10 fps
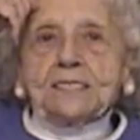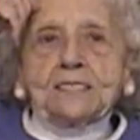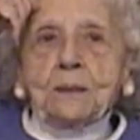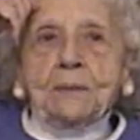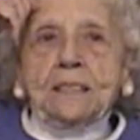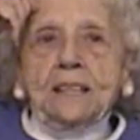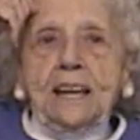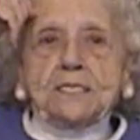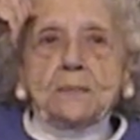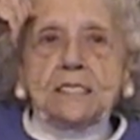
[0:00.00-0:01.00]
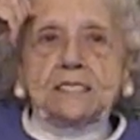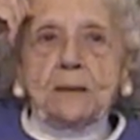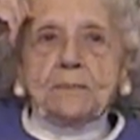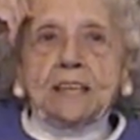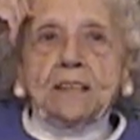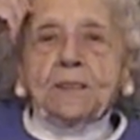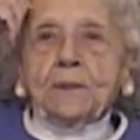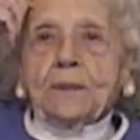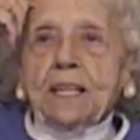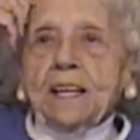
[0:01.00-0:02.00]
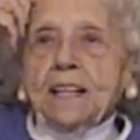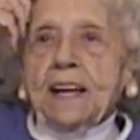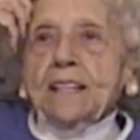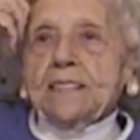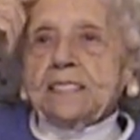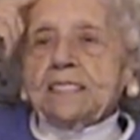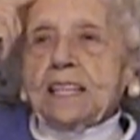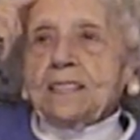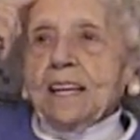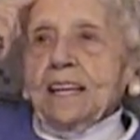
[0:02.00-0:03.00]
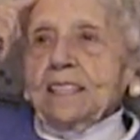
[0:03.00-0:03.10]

Somebody will ask me something, and I said,